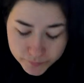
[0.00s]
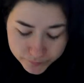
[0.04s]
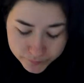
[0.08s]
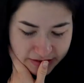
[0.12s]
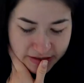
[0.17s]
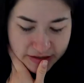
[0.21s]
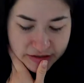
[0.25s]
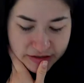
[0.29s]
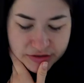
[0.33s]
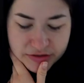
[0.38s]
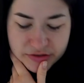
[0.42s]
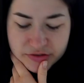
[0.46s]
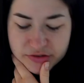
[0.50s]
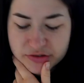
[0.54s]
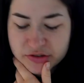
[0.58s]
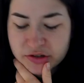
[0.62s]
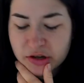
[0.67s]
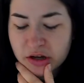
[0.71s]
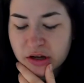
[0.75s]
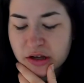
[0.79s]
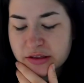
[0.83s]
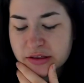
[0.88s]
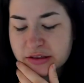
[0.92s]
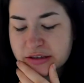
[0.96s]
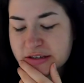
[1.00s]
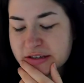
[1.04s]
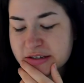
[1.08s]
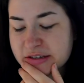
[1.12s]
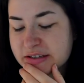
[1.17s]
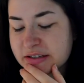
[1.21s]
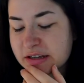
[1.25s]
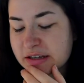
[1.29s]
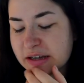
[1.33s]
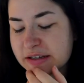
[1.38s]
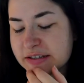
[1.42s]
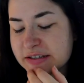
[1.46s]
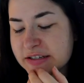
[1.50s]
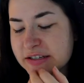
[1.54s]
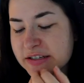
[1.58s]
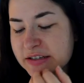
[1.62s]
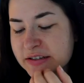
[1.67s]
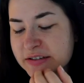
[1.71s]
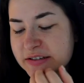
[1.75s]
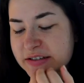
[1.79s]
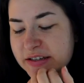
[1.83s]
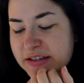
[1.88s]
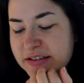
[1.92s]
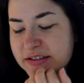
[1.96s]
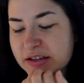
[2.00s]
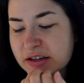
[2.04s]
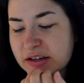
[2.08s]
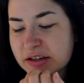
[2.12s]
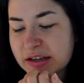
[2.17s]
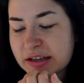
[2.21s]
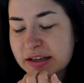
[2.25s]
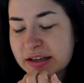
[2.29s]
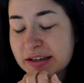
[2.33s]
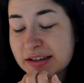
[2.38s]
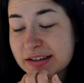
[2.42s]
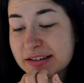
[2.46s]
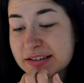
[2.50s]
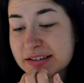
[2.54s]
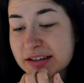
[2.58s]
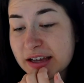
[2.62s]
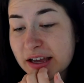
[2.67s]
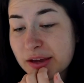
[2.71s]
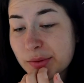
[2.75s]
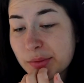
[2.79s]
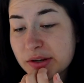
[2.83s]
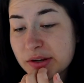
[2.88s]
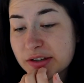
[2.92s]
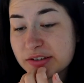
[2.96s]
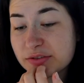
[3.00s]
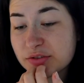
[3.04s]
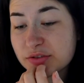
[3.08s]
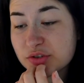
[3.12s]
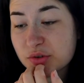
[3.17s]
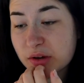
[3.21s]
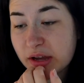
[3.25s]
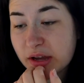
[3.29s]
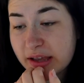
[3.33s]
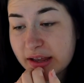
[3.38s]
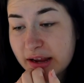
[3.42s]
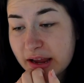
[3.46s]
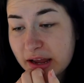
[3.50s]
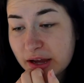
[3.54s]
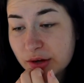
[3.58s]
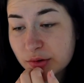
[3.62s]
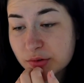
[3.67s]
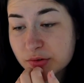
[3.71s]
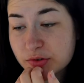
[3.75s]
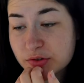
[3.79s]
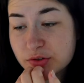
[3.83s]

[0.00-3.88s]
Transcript: I saw this idea on TikTok and I wanted to try it out.